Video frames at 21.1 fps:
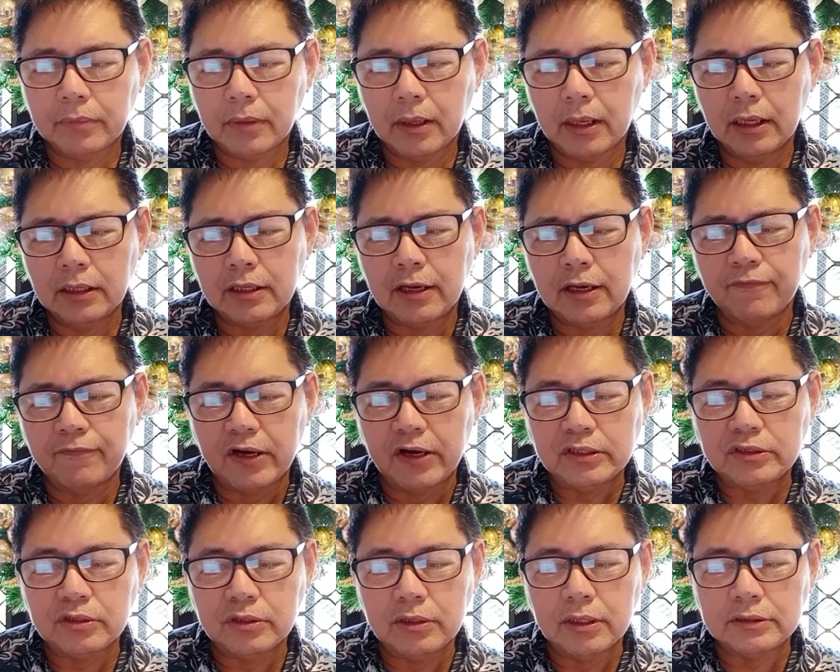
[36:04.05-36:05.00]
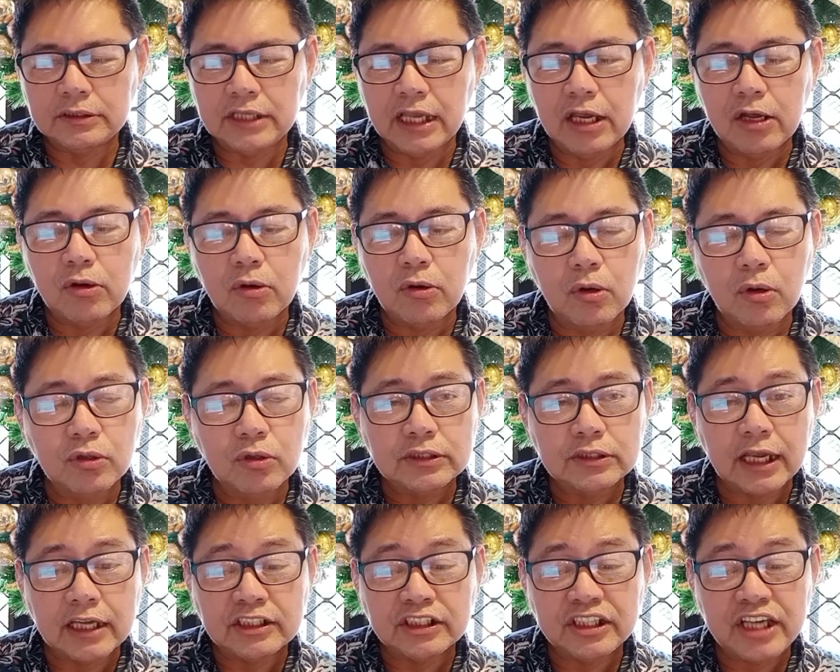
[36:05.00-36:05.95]
It refers to the synchronous
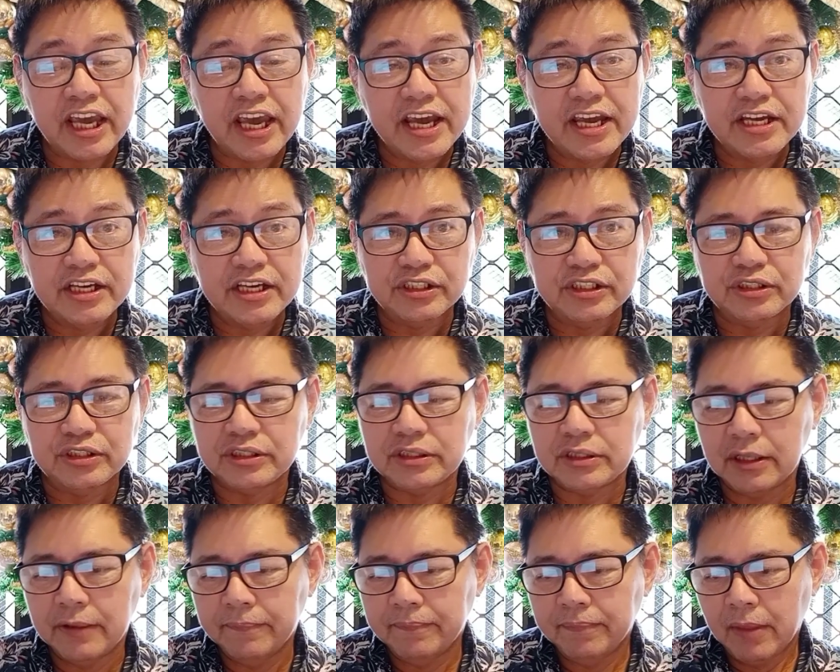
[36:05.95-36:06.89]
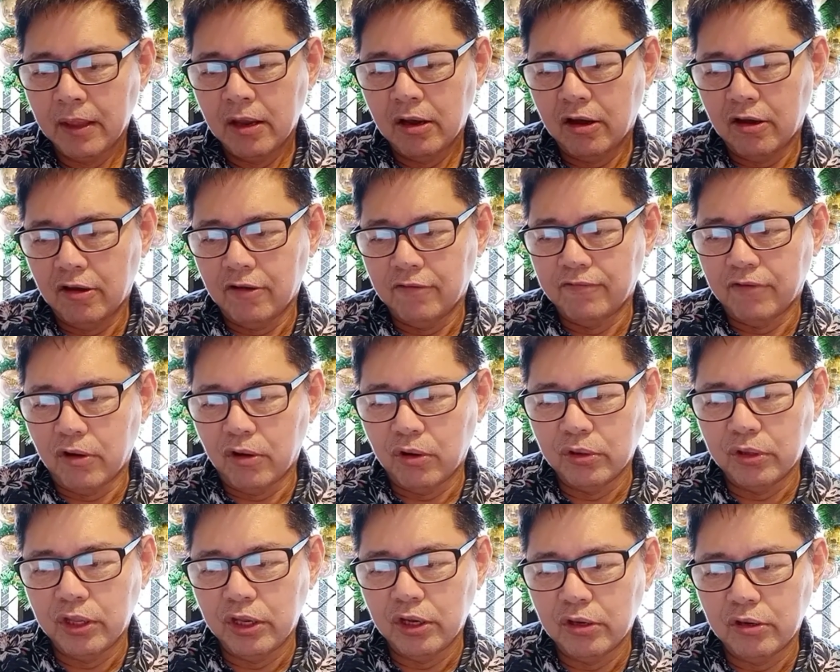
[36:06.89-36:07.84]
exchange of
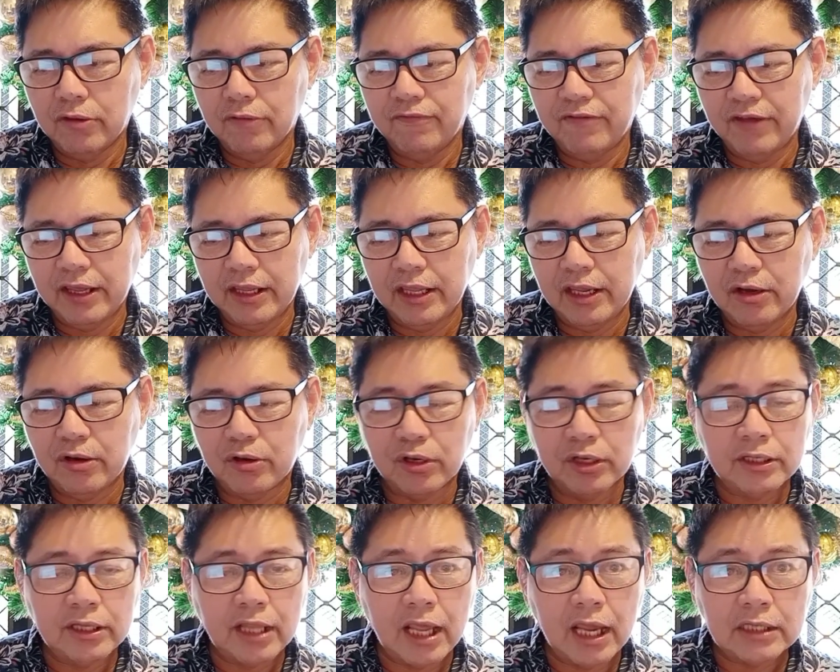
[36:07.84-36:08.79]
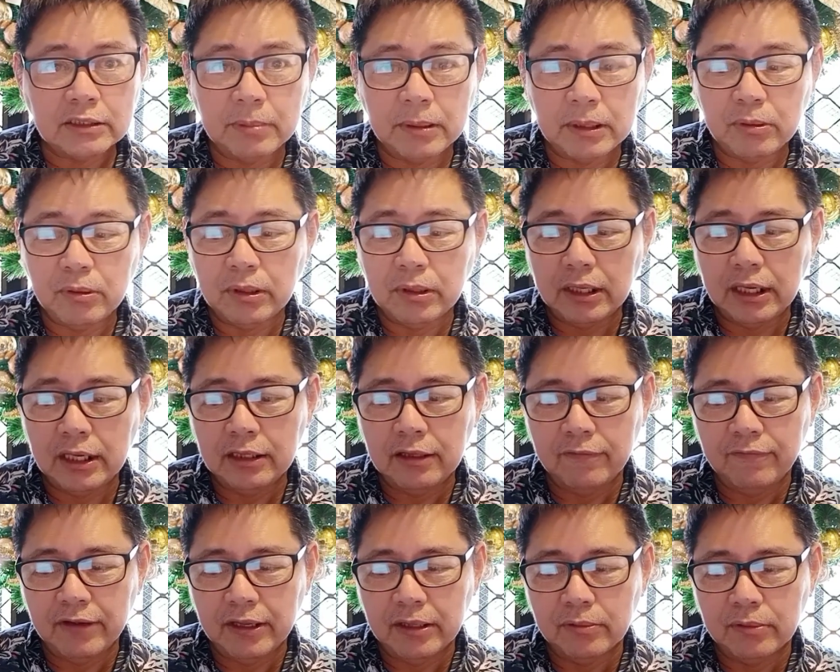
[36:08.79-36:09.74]
audio, video, or text between
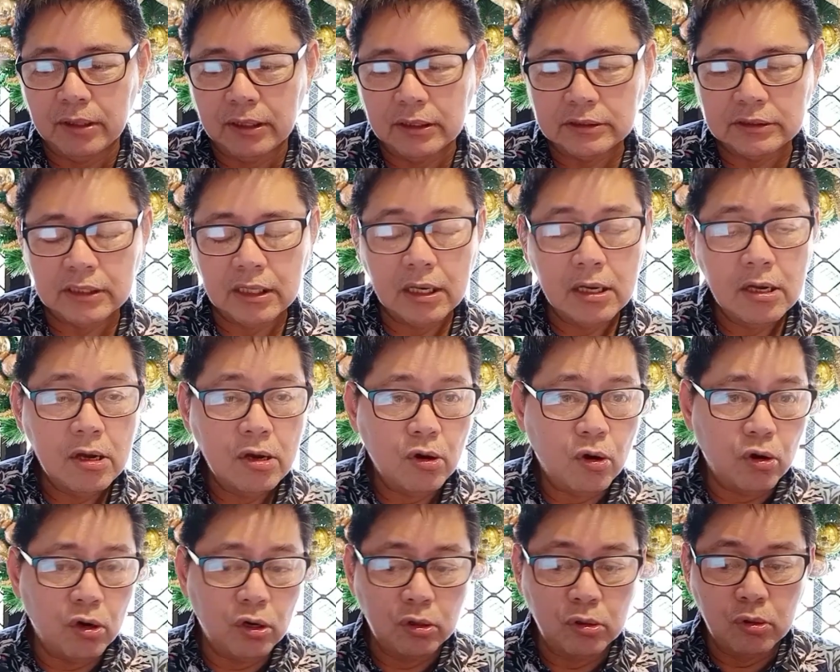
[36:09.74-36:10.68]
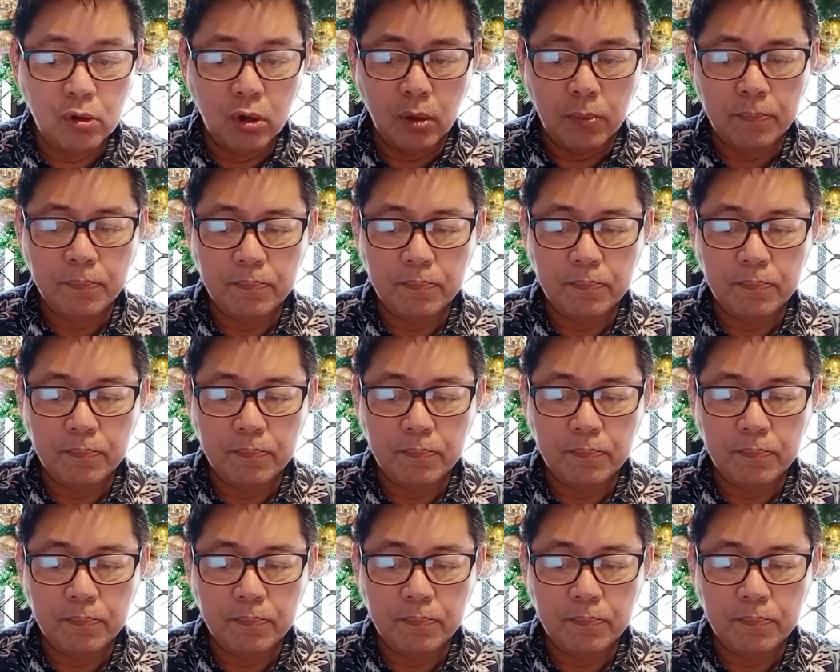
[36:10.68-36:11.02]
individuals or group